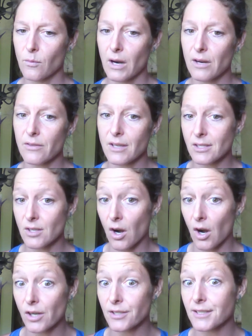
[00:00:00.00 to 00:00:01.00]
where this
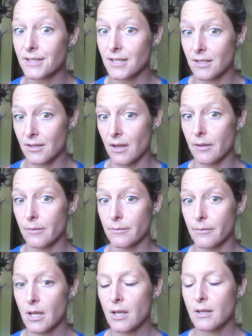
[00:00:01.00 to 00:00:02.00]

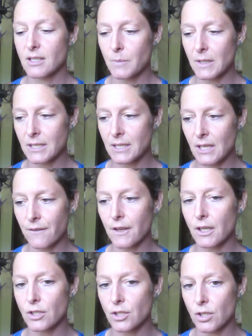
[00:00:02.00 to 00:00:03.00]
narcissism
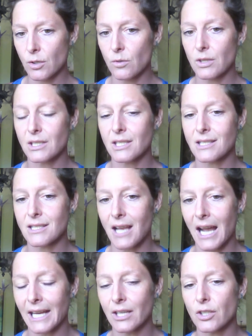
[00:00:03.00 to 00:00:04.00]
specific to the
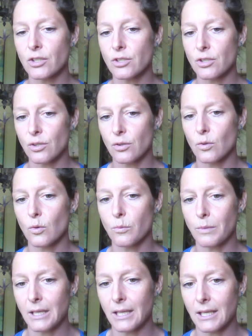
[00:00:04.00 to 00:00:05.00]
desire to
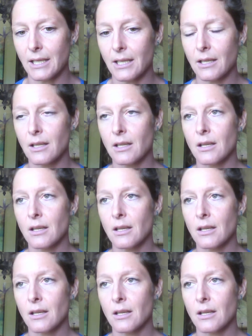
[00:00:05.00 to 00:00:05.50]
be